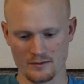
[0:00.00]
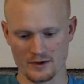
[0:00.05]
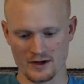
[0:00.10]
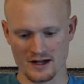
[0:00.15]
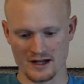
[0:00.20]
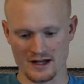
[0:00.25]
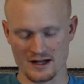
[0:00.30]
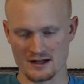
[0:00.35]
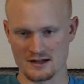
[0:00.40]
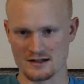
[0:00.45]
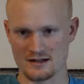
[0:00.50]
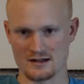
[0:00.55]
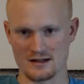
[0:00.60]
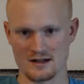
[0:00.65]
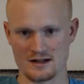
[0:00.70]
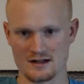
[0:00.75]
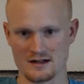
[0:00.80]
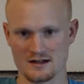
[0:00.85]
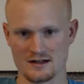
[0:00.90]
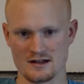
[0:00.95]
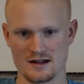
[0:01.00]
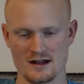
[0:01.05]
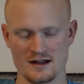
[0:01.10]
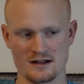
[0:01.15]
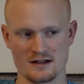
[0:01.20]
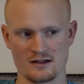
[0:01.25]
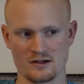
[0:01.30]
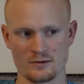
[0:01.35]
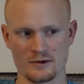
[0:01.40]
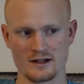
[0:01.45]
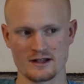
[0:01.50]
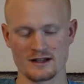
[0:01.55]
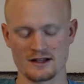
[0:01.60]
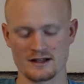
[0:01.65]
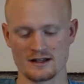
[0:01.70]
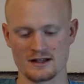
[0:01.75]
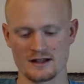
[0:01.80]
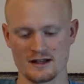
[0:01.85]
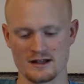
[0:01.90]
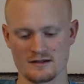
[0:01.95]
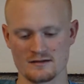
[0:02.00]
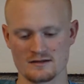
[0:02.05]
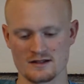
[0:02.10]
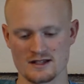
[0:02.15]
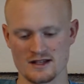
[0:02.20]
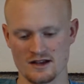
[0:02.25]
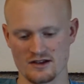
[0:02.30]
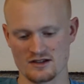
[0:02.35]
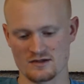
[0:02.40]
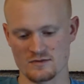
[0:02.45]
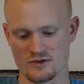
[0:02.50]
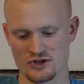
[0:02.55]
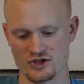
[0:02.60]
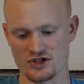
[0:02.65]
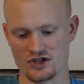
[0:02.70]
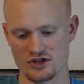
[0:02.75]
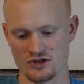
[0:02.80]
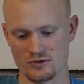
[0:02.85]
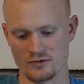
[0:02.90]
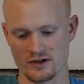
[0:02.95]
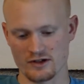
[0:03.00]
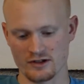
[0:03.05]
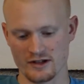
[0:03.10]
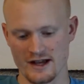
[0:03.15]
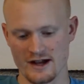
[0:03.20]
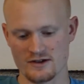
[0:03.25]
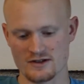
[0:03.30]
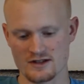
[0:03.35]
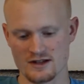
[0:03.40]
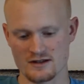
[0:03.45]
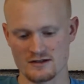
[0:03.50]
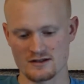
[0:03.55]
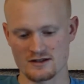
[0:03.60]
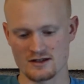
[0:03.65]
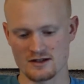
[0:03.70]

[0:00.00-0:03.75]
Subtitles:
but not in the way that the cell's machinery allows it.